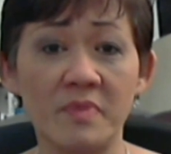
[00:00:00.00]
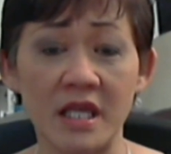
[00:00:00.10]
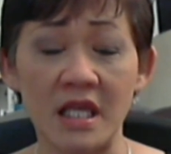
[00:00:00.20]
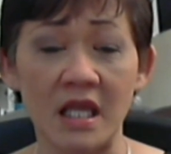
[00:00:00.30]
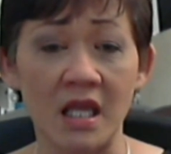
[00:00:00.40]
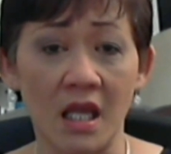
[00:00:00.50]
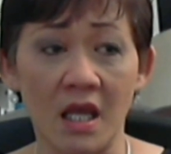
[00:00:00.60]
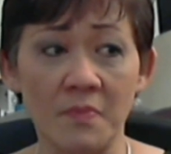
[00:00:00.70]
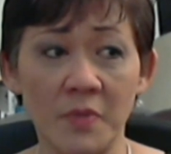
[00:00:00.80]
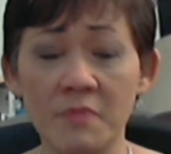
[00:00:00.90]
be
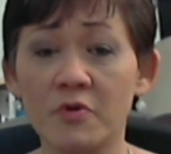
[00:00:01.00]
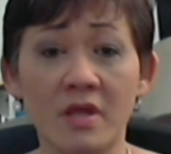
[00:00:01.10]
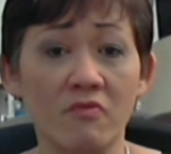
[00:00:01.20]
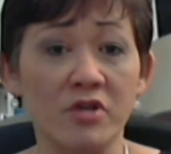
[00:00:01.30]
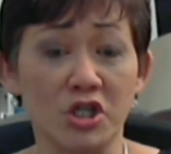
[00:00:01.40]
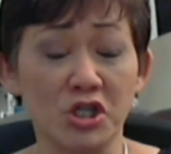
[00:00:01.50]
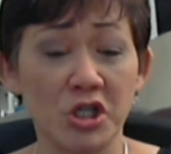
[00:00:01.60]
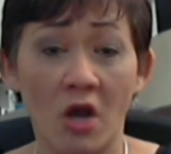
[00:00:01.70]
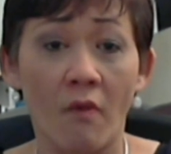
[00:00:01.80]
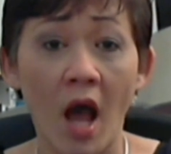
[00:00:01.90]
people that would just
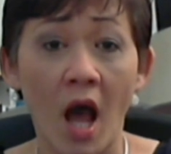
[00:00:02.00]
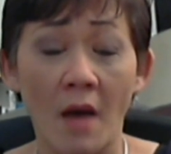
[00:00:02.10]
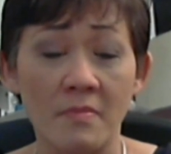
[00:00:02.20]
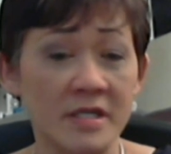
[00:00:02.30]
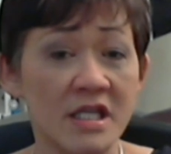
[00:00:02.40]
show up,